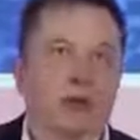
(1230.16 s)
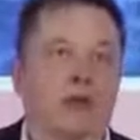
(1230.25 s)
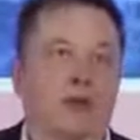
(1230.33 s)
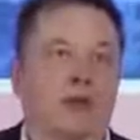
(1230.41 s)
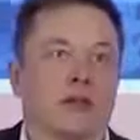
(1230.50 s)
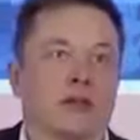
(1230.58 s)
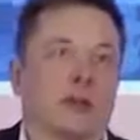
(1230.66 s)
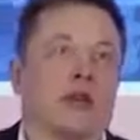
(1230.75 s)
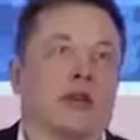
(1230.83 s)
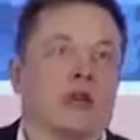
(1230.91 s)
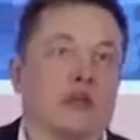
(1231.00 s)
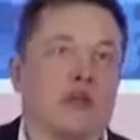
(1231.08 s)
So
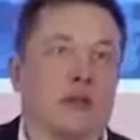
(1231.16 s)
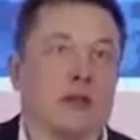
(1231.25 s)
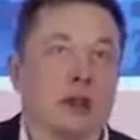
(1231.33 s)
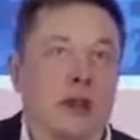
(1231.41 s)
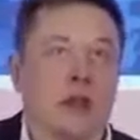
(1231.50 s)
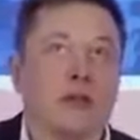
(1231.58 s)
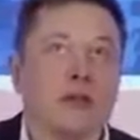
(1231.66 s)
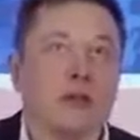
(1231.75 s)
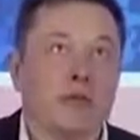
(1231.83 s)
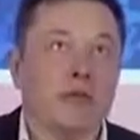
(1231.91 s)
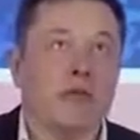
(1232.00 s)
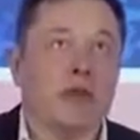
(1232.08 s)
if
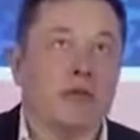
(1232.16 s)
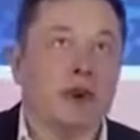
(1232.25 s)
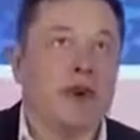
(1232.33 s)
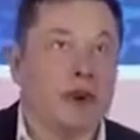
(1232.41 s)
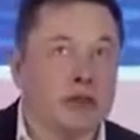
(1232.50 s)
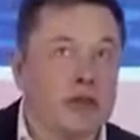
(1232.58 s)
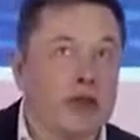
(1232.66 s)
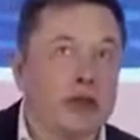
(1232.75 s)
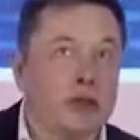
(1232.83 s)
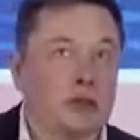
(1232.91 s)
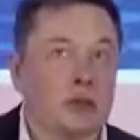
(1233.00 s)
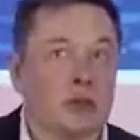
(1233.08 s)
my rough
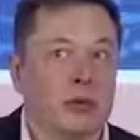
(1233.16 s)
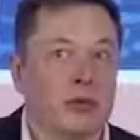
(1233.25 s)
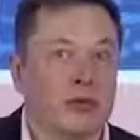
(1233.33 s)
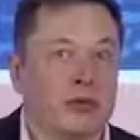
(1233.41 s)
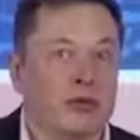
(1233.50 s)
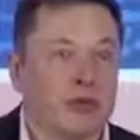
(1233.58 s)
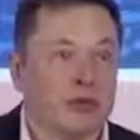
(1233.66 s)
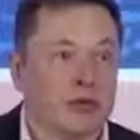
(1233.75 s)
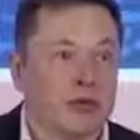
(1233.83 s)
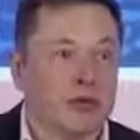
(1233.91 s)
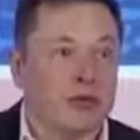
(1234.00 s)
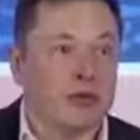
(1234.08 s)
guess would be
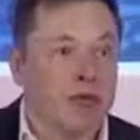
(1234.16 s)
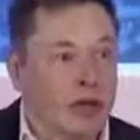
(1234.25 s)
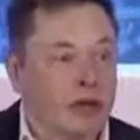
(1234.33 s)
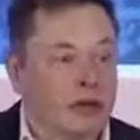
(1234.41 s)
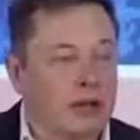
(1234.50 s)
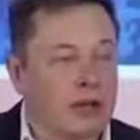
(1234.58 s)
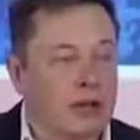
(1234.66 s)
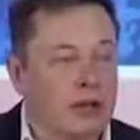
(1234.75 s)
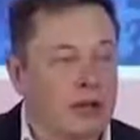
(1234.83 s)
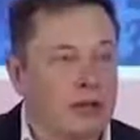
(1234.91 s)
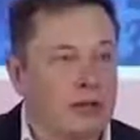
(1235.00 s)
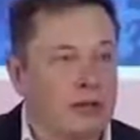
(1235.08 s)
that
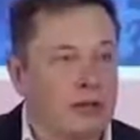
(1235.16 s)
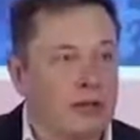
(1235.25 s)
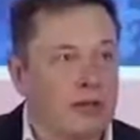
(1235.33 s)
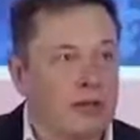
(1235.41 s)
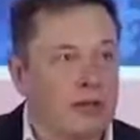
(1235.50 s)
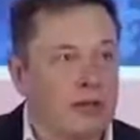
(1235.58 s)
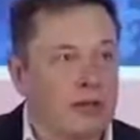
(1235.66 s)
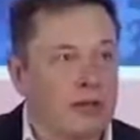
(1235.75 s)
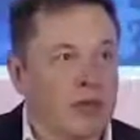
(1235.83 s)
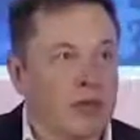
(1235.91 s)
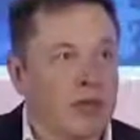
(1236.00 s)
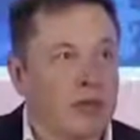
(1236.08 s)

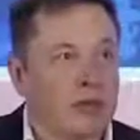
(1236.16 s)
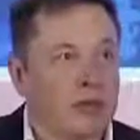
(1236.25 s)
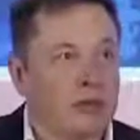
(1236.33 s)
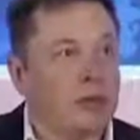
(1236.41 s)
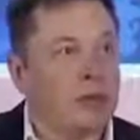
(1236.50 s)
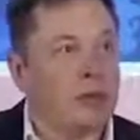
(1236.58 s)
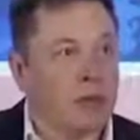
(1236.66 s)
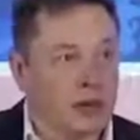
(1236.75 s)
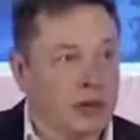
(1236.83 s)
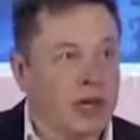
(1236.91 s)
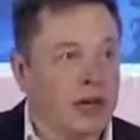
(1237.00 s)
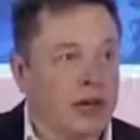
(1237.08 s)
there is
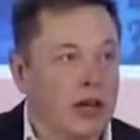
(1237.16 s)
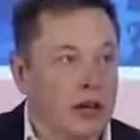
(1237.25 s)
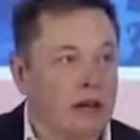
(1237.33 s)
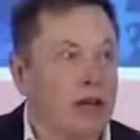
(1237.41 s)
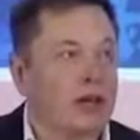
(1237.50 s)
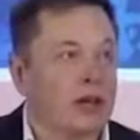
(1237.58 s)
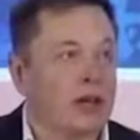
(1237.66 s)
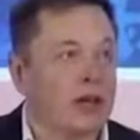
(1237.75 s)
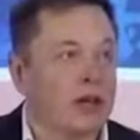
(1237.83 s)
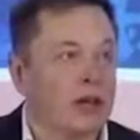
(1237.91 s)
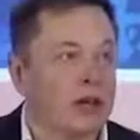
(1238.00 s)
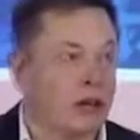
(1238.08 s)
more than a
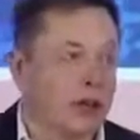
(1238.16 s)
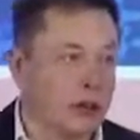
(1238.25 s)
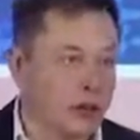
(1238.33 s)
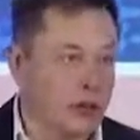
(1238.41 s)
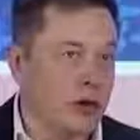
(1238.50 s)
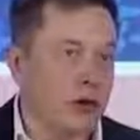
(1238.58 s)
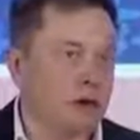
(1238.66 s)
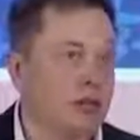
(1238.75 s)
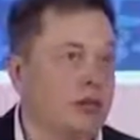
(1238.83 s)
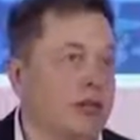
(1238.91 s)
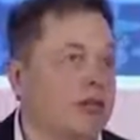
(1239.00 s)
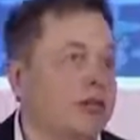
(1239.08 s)
doubling of
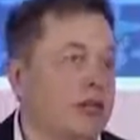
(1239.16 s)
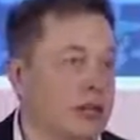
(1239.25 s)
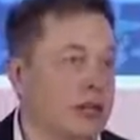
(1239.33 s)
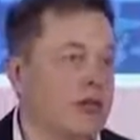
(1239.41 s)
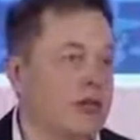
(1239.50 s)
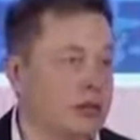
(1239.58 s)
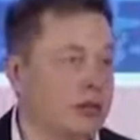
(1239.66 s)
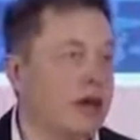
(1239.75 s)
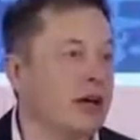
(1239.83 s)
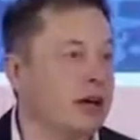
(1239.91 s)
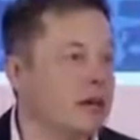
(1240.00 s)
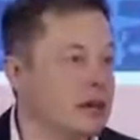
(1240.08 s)
utility level
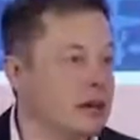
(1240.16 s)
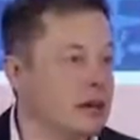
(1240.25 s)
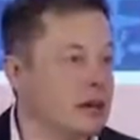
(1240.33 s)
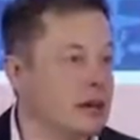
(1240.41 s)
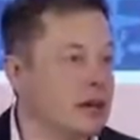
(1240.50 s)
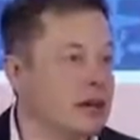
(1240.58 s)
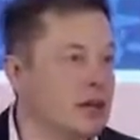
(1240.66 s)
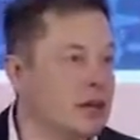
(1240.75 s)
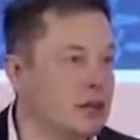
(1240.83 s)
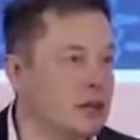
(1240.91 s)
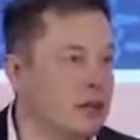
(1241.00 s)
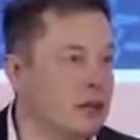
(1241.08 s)
demand in the
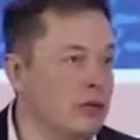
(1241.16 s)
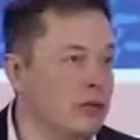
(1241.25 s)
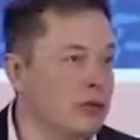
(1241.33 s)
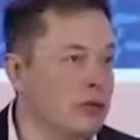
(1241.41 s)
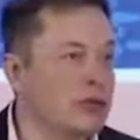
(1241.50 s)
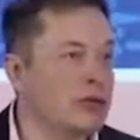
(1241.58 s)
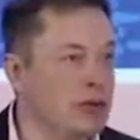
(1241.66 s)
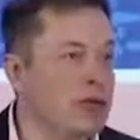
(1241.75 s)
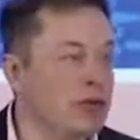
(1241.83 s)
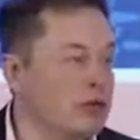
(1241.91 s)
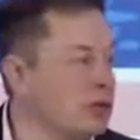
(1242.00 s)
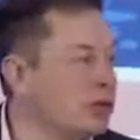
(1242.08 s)
long term, utility
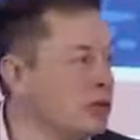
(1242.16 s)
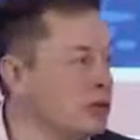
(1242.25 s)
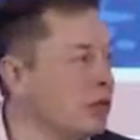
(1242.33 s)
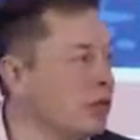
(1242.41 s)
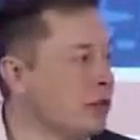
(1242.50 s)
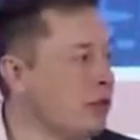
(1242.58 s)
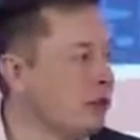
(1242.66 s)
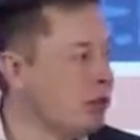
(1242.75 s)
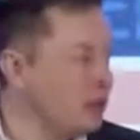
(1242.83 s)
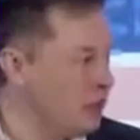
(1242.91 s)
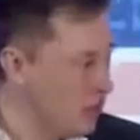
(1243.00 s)
level electricity demand.